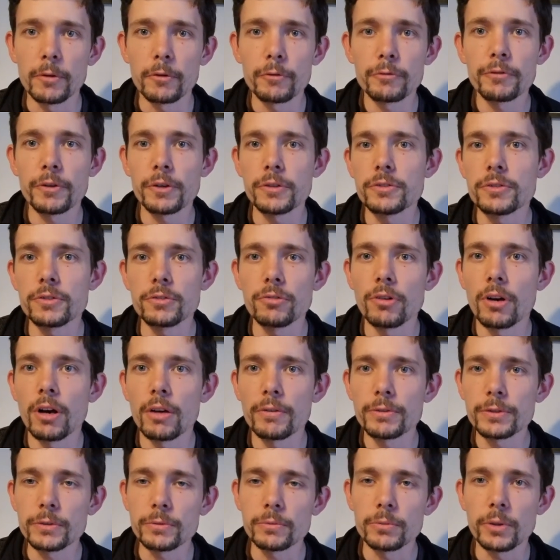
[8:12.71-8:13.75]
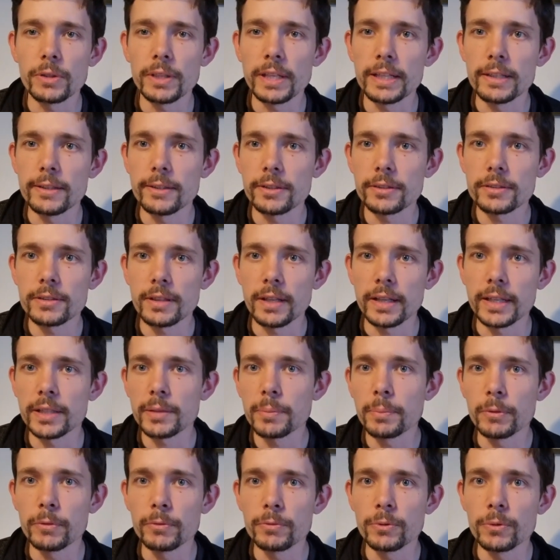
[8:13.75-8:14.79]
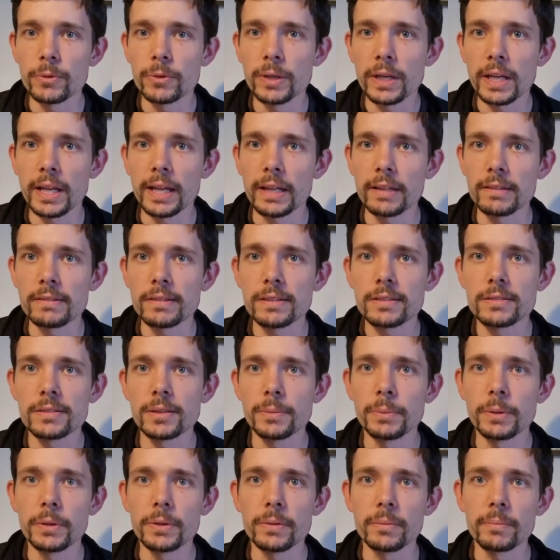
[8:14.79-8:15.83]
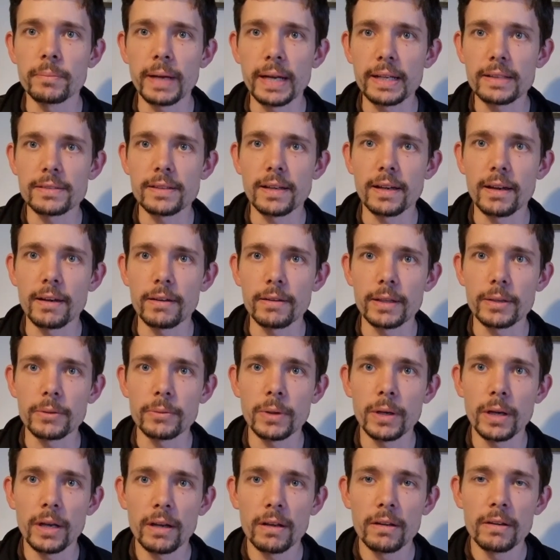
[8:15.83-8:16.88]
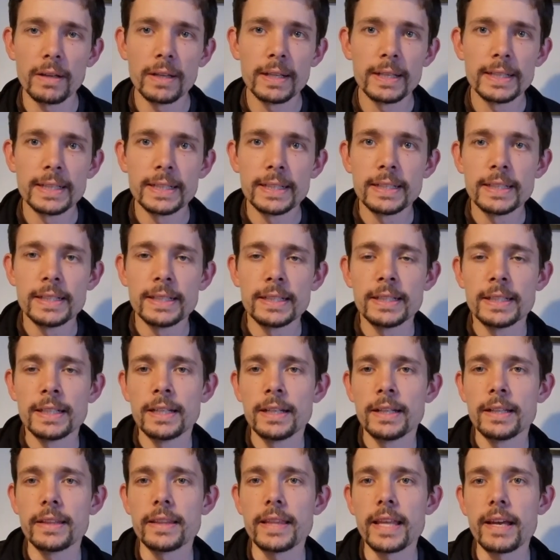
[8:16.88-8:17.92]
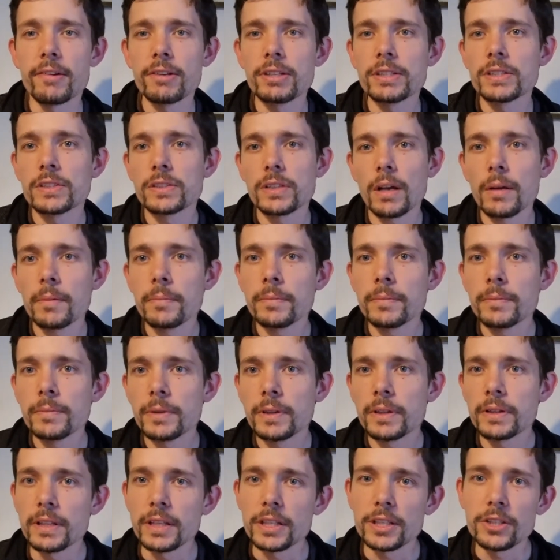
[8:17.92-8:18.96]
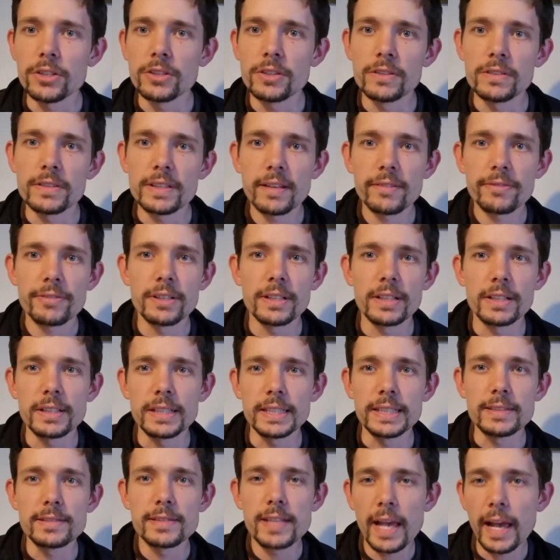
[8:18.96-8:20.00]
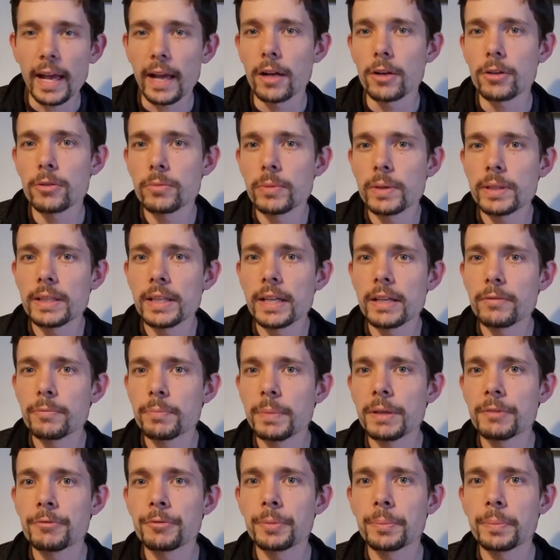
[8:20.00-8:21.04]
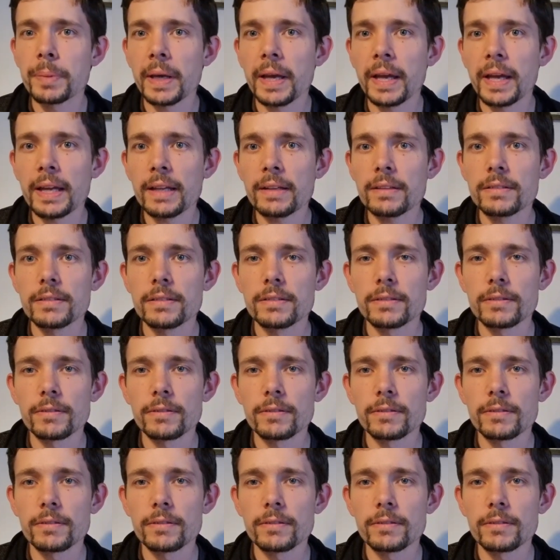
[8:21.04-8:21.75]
photographs of what they looked like beforehand to put them back to how they were. There are some that you can definitely tell when they've been repaired.